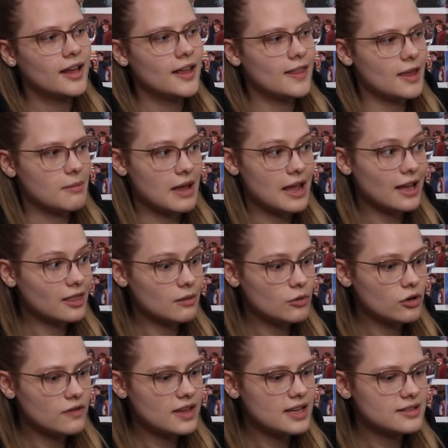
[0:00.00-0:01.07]
they make the
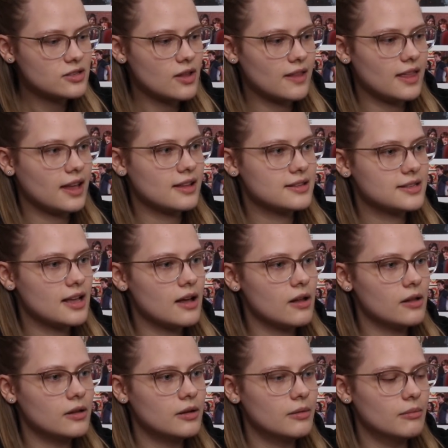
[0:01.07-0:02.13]
movies, so that they can
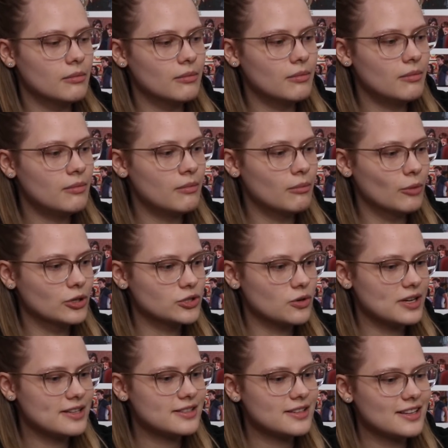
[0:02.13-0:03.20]
sell more
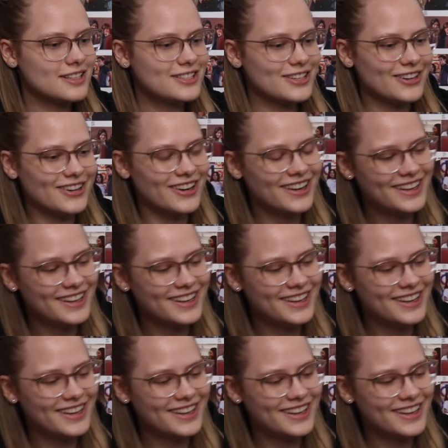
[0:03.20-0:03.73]
toys. So